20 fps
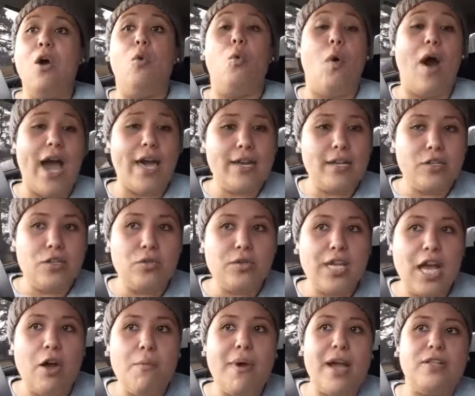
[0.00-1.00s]
Why did you
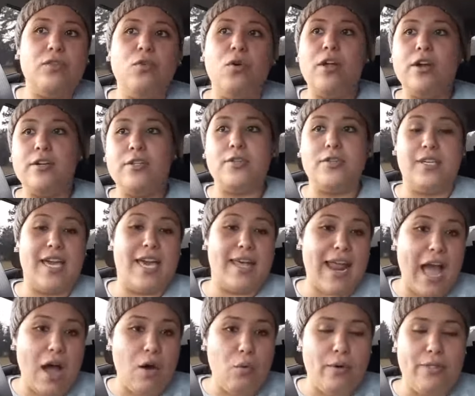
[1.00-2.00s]
tell my daughter to get
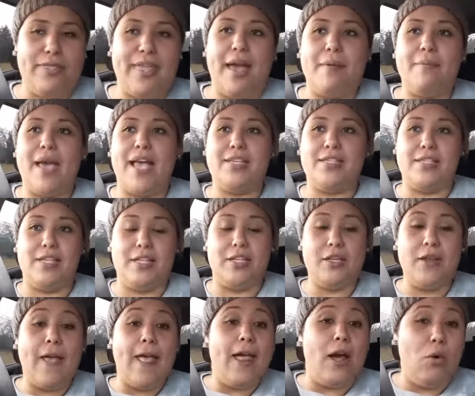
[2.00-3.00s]
out with that message?